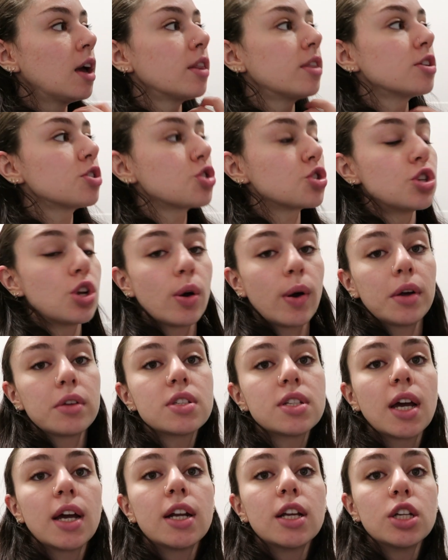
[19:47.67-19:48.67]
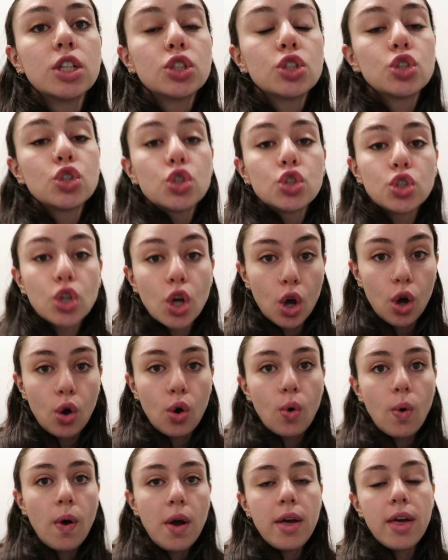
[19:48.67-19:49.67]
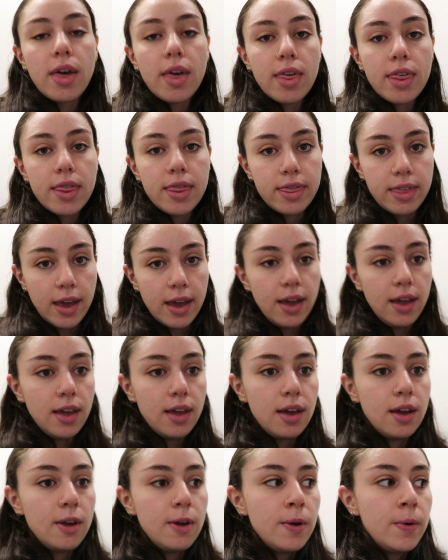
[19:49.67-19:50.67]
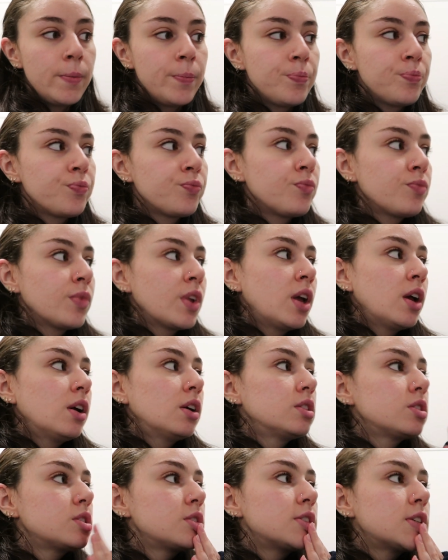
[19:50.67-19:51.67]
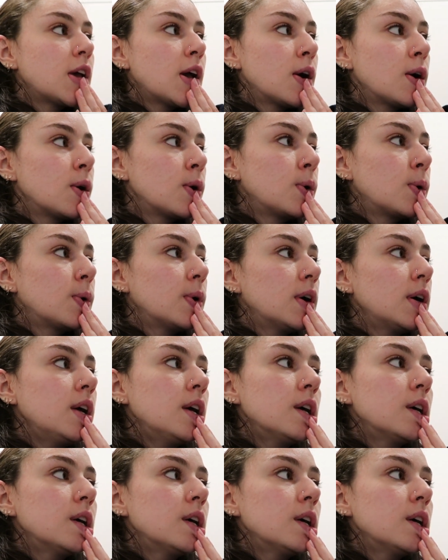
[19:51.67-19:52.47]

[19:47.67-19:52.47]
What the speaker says: The snow outside is so thick. So